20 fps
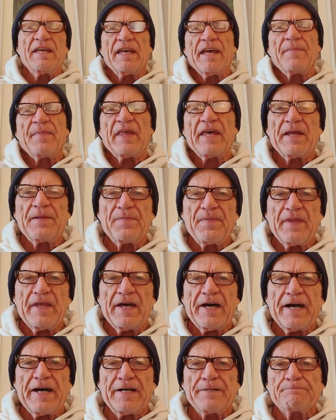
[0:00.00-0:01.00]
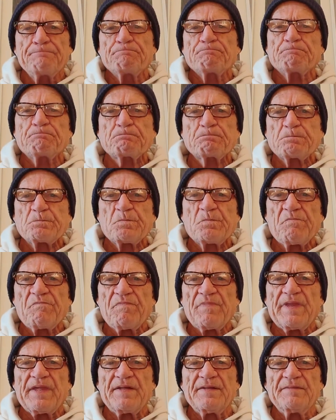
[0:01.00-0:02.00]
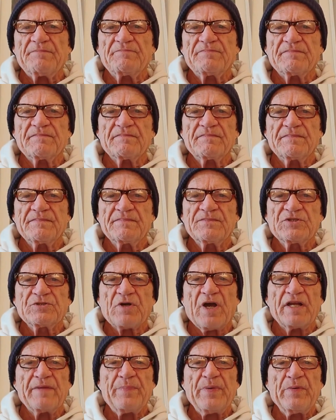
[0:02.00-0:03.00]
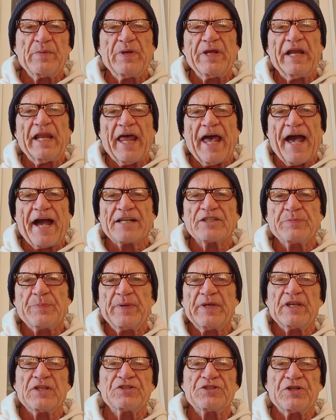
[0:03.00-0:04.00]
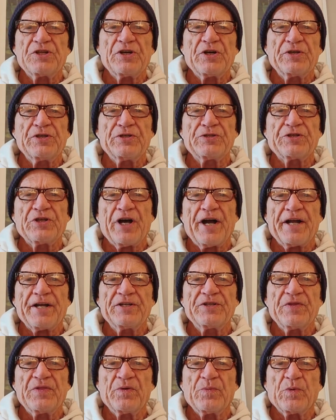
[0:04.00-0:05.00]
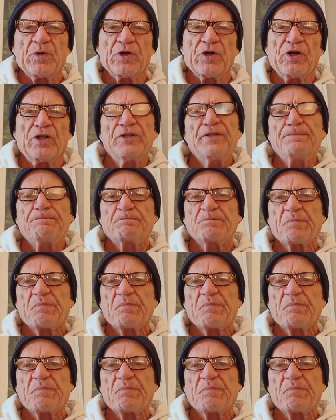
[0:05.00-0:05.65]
And then try to be relaxed because, you know, you're talking to the world.